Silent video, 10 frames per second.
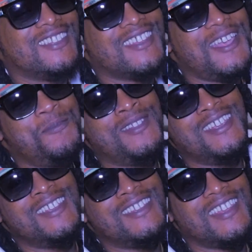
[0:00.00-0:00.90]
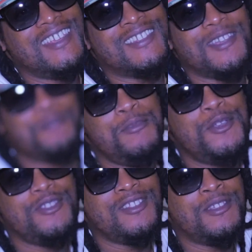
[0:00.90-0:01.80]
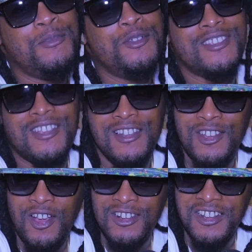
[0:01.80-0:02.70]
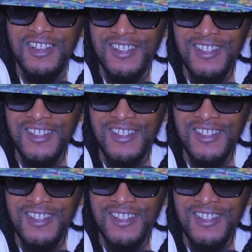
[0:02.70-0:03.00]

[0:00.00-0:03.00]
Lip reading: Mdeez is the musical doctor.